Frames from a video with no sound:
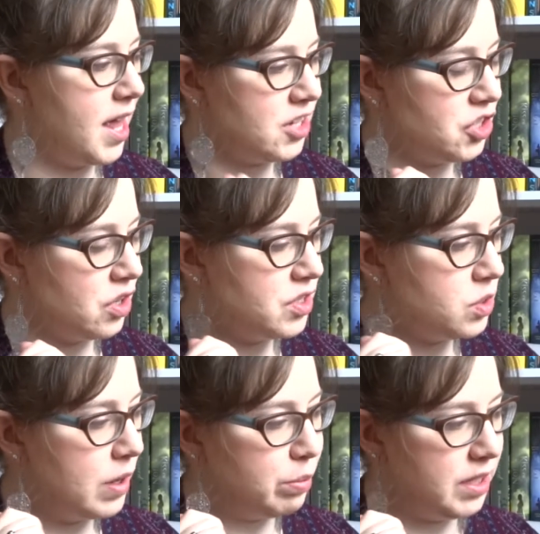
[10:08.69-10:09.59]
And she
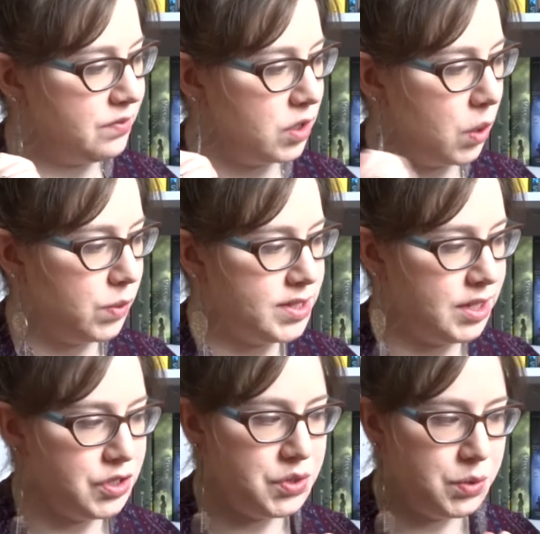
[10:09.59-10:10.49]
also, I believe, goes
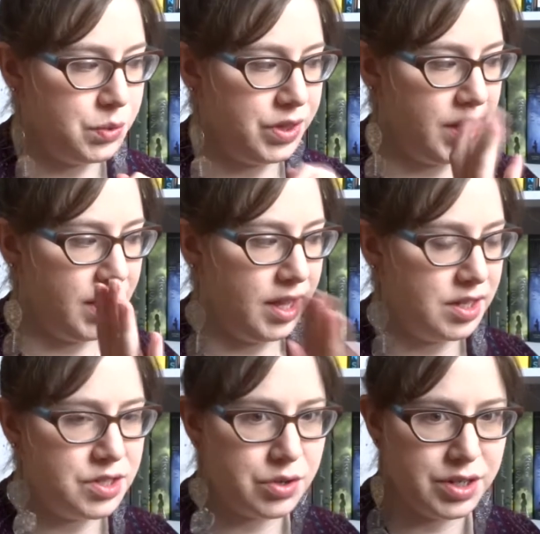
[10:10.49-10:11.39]
into the
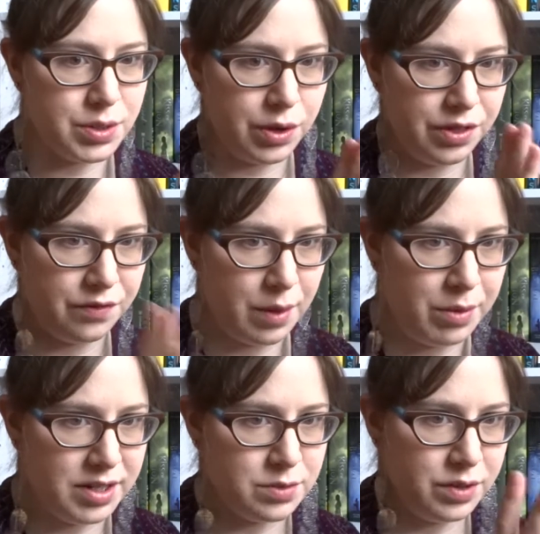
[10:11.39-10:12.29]
history, sort of the
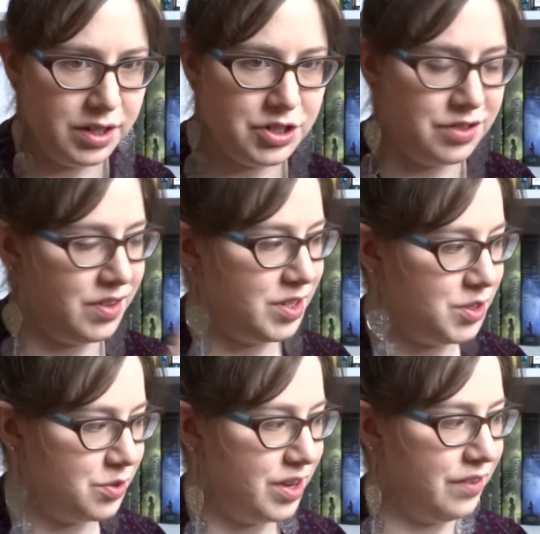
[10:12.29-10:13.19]
feminist relations of
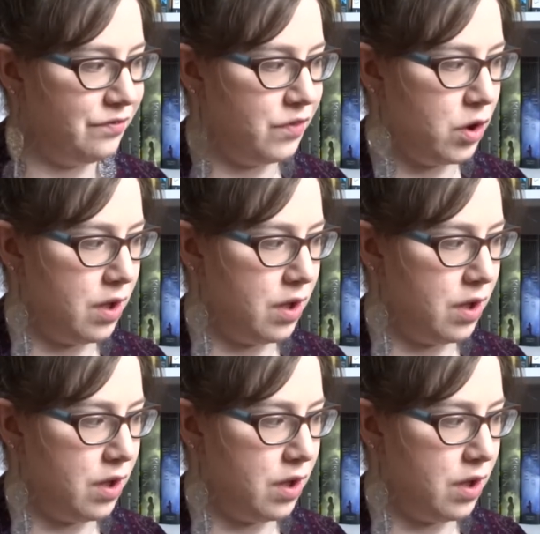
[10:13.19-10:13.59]
history for,